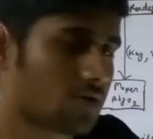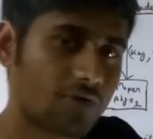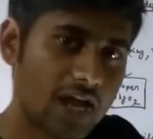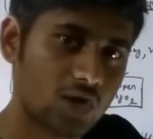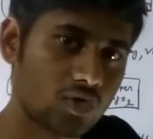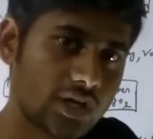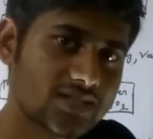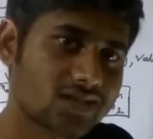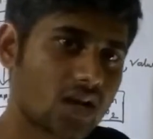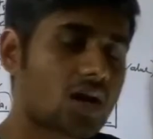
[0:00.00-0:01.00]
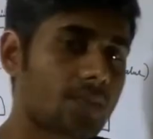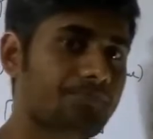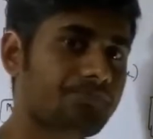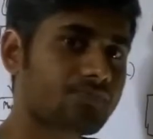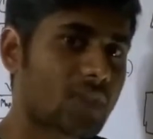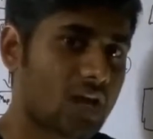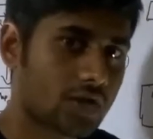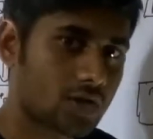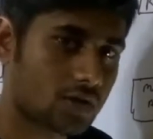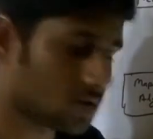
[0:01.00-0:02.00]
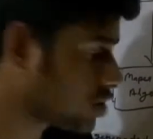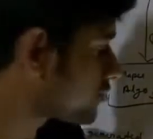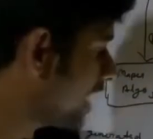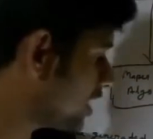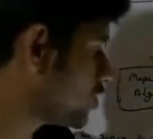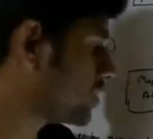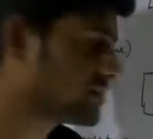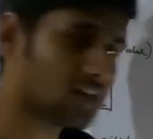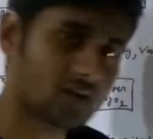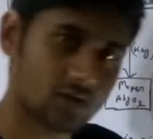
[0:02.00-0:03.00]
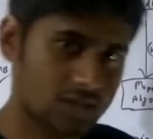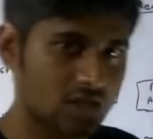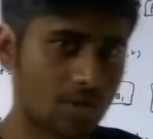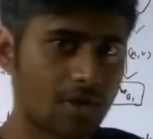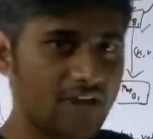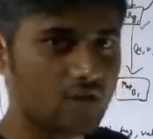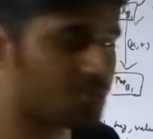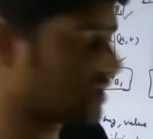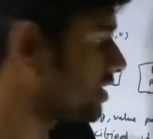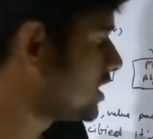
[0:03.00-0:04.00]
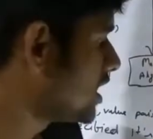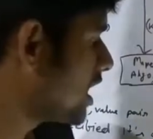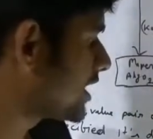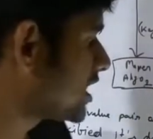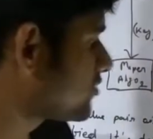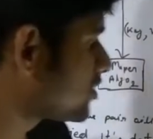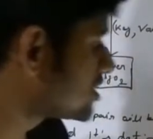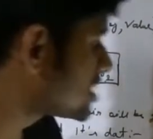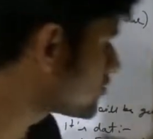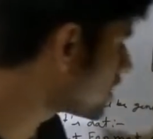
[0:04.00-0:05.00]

value is your value of the key comma value pair. Again for this